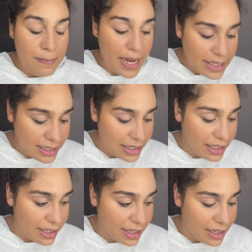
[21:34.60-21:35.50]

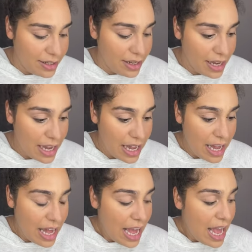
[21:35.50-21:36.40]
basically,
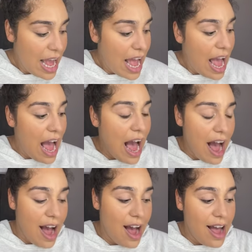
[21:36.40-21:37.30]

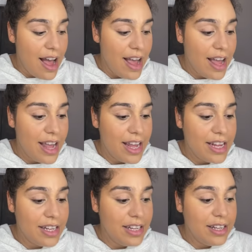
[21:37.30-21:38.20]

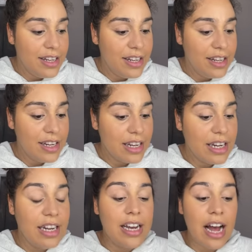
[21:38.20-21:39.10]
I
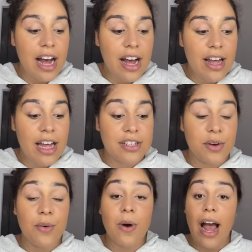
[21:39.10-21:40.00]
got
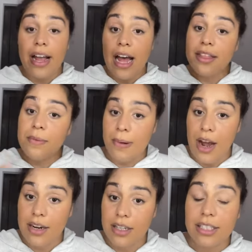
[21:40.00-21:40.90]
so I got the
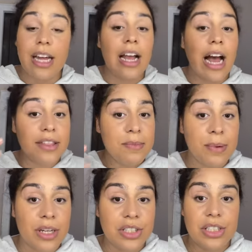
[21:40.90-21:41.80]
products, I got the
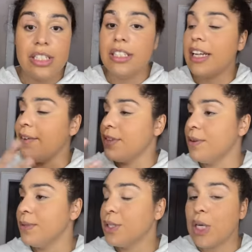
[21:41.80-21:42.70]
brushes,
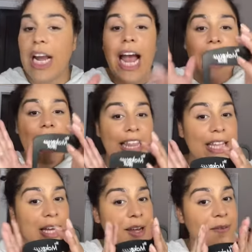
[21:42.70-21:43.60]
everything was great. I got
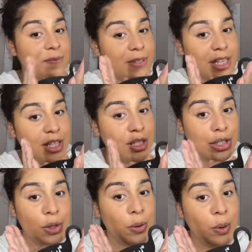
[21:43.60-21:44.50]
the, the
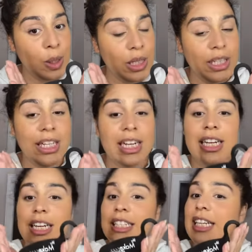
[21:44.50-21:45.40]
tool.
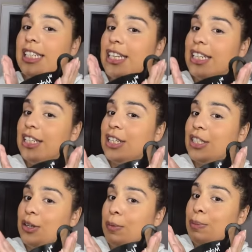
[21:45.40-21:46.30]
Doesn't it look
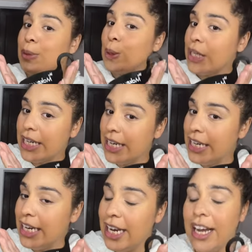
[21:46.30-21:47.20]
so
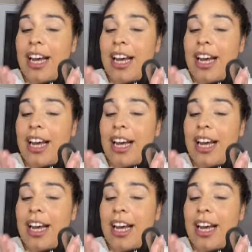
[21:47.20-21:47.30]
pretty?